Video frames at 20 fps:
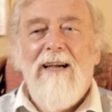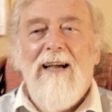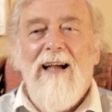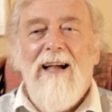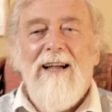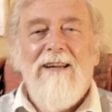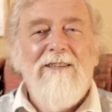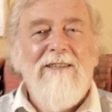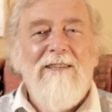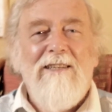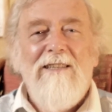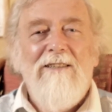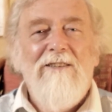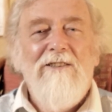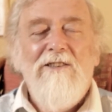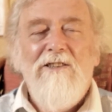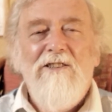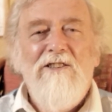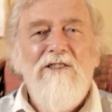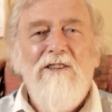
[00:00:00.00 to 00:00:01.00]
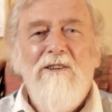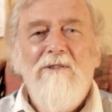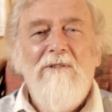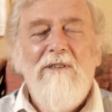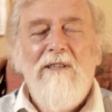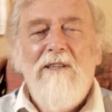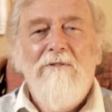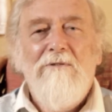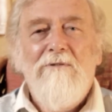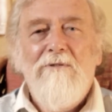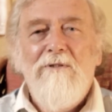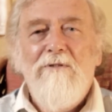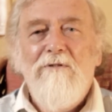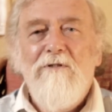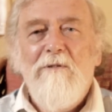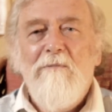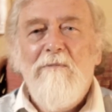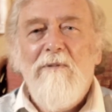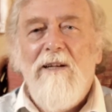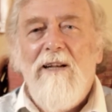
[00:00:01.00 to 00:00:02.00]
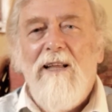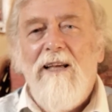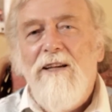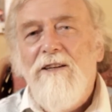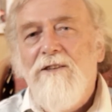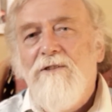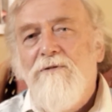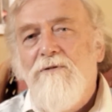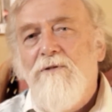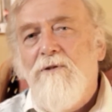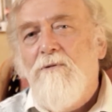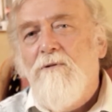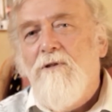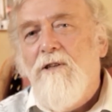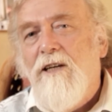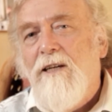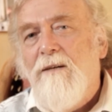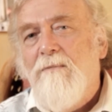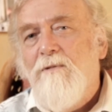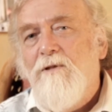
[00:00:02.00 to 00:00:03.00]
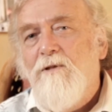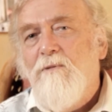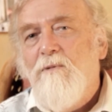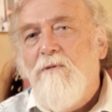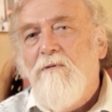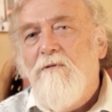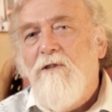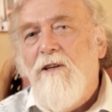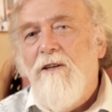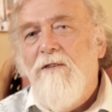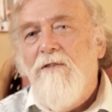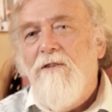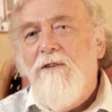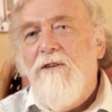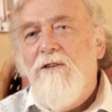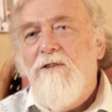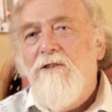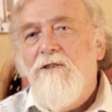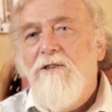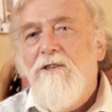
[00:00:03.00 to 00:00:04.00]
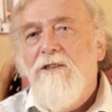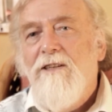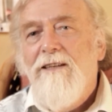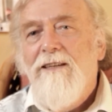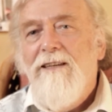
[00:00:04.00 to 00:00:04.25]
actually this is no different from the last few times that we've done this.